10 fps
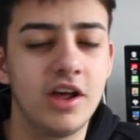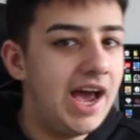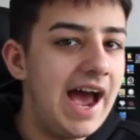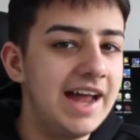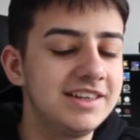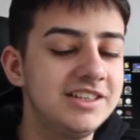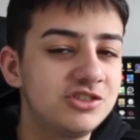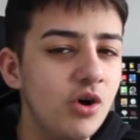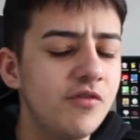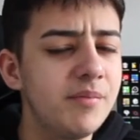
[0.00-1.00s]
Like, and he
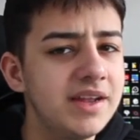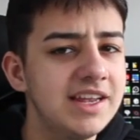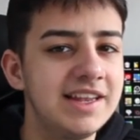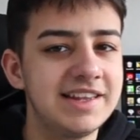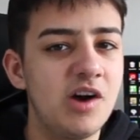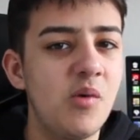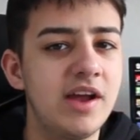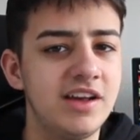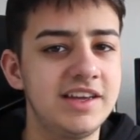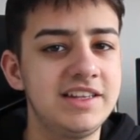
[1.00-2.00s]
sort of meant it in that
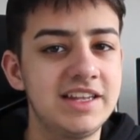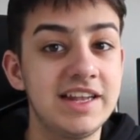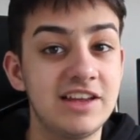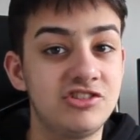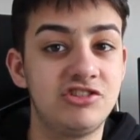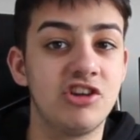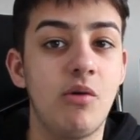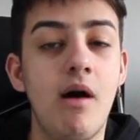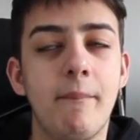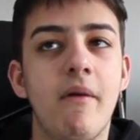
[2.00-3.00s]
way. Like he did actually
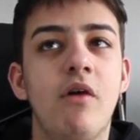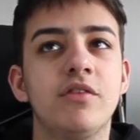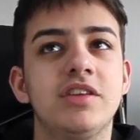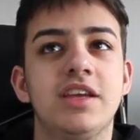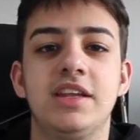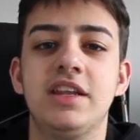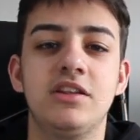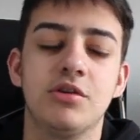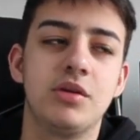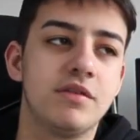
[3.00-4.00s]
show up, but obviously he
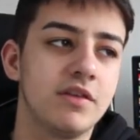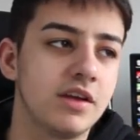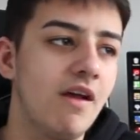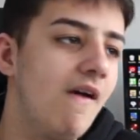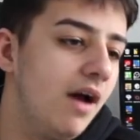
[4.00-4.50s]
didn't do anything.